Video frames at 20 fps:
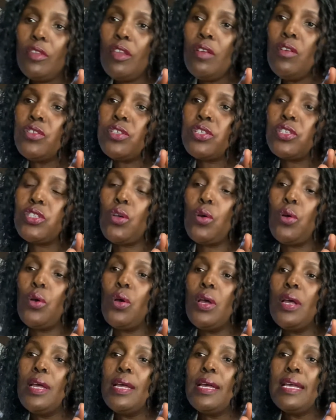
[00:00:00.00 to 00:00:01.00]
So
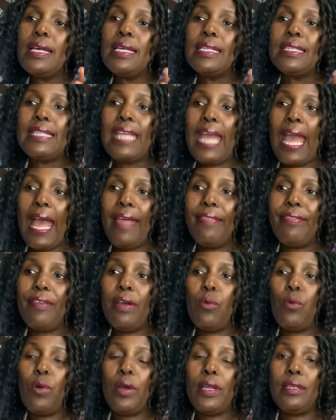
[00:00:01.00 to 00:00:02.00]
the other
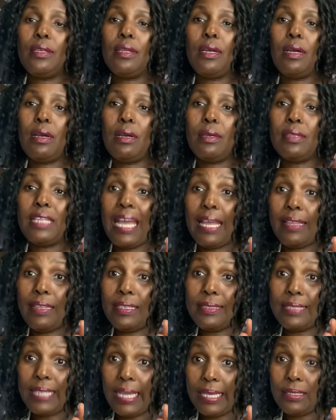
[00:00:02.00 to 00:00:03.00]
one, the other
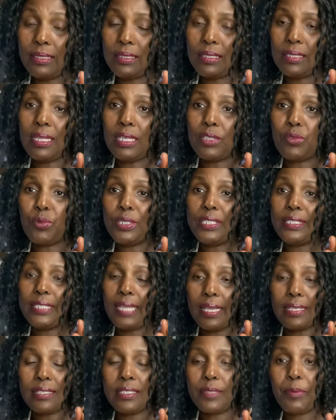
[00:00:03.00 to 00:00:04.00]
test that we
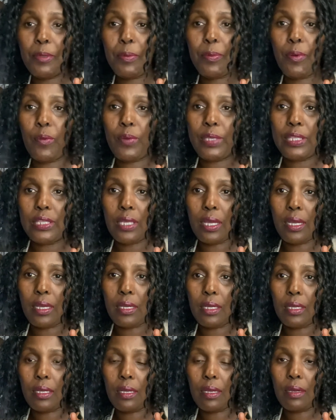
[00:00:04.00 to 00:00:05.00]
test people with
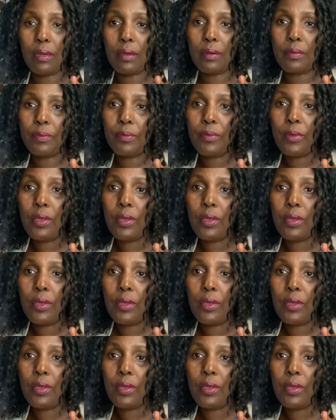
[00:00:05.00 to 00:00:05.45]
the